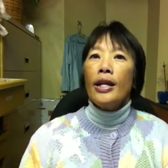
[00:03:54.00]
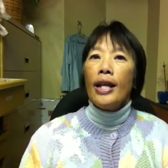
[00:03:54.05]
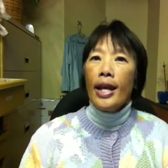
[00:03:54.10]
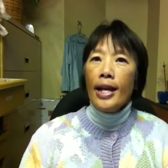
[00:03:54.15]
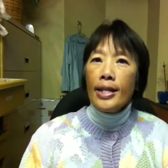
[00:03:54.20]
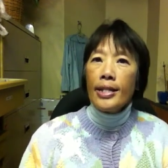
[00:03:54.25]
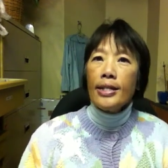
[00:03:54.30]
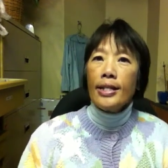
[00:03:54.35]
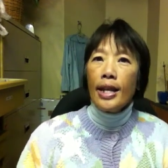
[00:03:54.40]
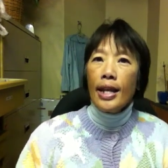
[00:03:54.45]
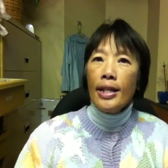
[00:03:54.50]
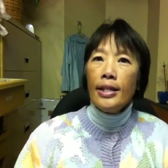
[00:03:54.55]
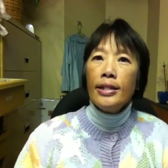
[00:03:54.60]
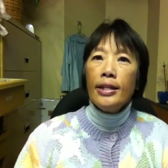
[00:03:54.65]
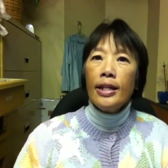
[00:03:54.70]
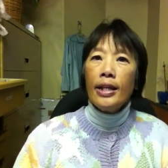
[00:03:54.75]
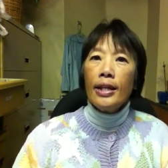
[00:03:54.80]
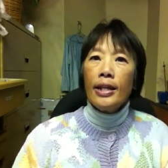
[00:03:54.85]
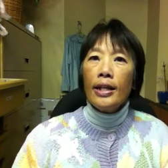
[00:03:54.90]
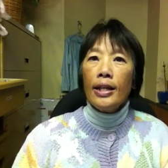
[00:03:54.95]
S
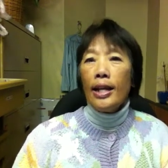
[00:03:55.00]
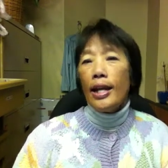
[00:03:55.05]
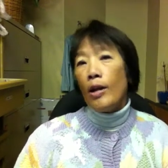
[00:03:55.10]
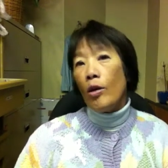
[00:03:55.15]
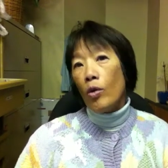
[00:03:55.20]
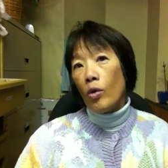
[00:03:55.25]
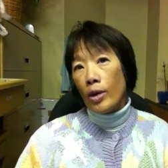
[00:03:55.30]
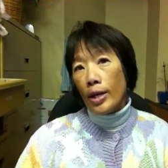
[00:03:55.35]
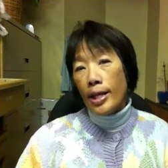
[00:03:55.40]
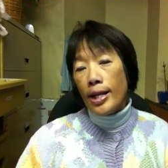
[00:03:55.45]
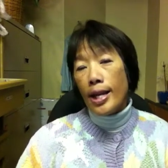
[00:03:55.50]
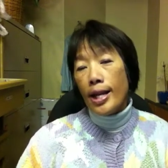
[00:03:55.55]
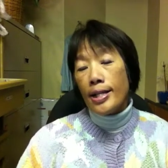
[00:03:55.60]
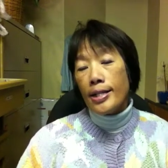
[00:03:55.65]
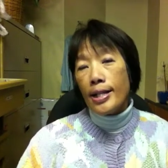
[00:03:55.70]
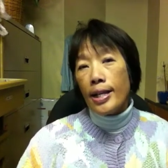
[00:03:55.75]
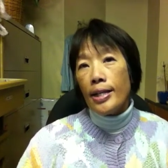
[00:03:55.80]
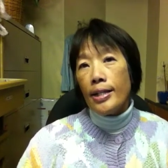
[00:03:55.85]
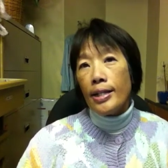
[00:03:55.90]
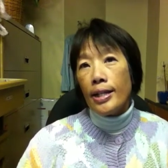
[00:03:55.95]
ending or ES
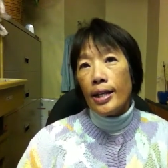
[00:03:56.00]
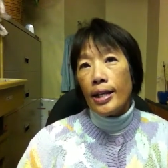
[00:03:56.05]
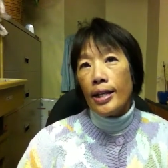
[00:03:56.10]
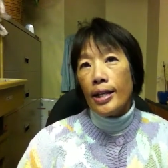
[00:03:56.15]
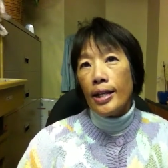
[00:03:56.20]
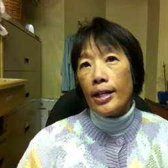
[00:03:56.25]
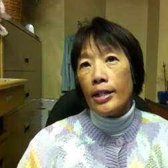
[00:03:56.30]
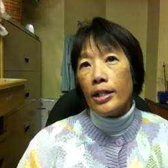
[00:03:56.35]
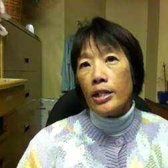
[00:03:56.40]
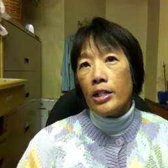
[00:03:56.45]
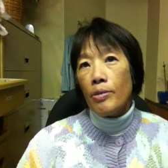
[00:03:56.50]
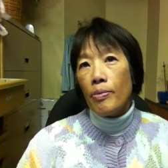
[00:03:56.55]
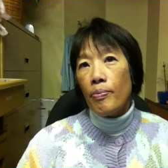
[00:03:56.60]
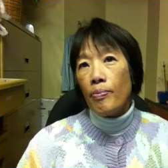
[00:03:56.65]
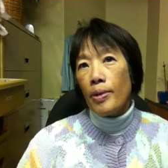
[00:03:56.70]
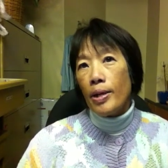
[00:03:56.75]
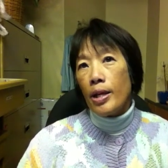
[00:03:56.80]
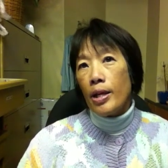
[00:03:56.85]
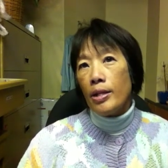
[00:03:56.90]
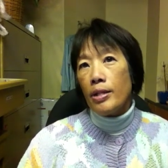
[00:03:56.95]
ending in English
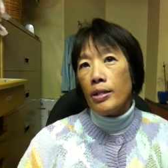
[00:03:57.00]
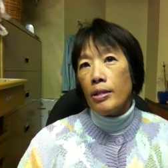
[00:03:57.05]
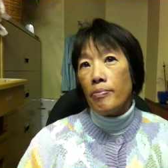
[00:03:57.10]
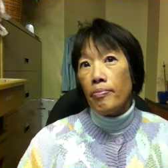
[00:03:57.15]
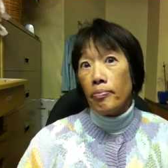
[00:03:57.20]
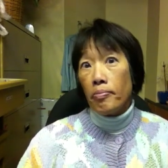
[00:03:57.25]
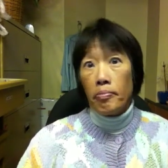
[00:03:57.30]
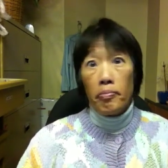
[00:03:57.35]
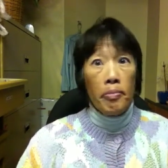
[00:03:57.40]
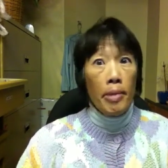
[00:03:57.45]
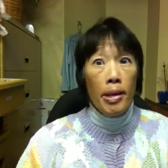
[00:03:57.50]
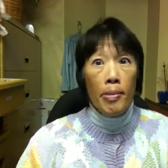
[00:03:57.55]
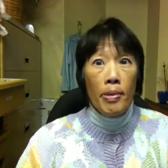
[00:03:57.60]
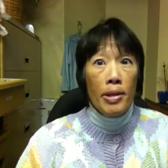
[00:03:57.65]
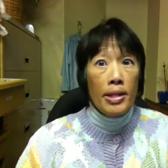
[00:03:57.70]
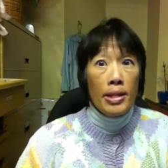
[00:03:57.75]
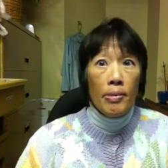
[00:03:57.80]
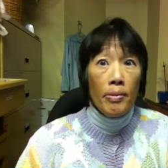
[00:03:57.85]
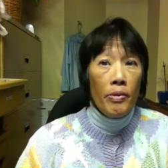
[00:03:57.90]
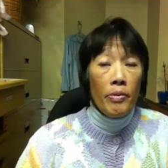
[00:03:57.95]
because maybe
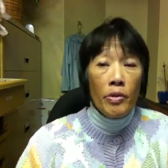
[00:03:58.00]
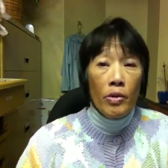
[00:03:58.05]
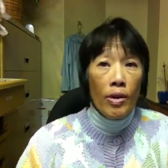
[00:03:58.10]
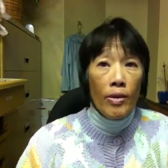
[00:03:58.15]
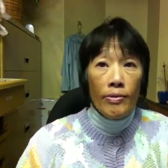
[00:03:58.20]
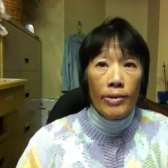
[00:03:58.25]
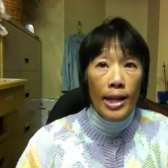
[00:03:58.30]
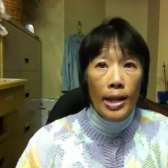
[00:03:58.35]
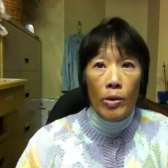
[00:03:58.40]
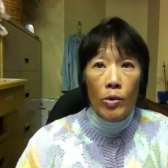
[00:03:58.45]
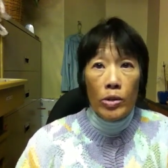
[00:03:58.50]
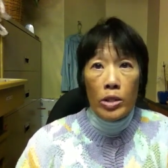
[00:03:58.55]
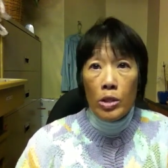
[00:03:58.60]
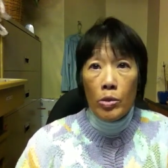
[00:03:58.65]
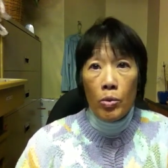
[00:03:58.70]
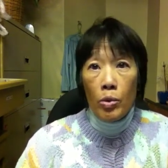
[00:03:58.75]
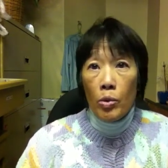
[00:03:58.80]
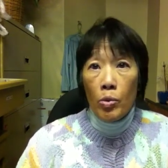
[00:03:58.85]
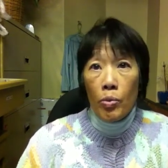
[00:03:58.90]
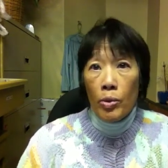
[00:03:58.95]
some of you have languages
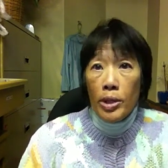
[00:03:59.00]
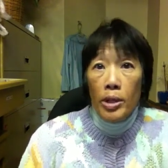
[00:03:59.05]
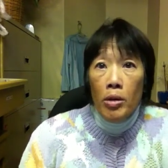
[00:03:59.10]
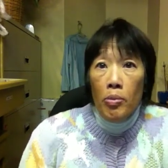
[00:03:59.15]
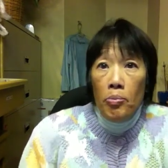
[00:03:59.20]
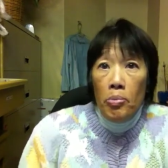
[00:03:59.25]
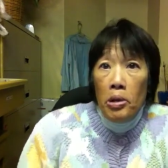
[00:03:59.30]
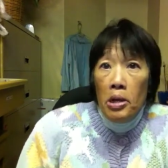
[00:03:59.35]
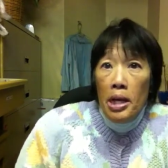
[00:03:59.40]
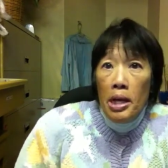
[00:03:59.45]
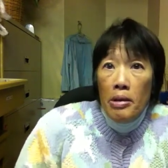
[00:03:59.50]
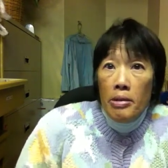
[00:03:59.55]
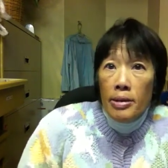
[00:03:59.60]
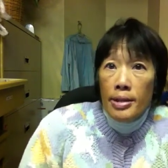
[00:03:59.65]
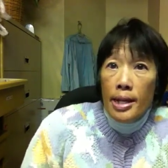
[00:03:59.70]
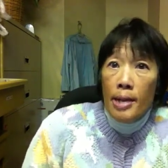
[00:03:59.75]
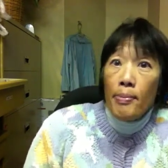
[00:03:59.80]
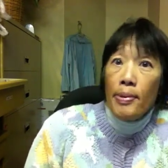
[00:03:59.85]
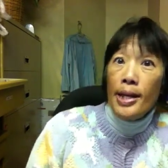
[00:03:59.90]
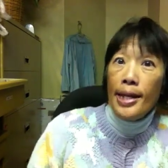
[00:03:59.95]
where we don't pronounce
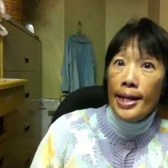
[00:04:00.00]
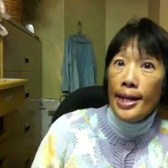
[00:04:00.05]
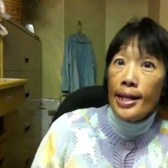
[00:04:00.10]
that, but in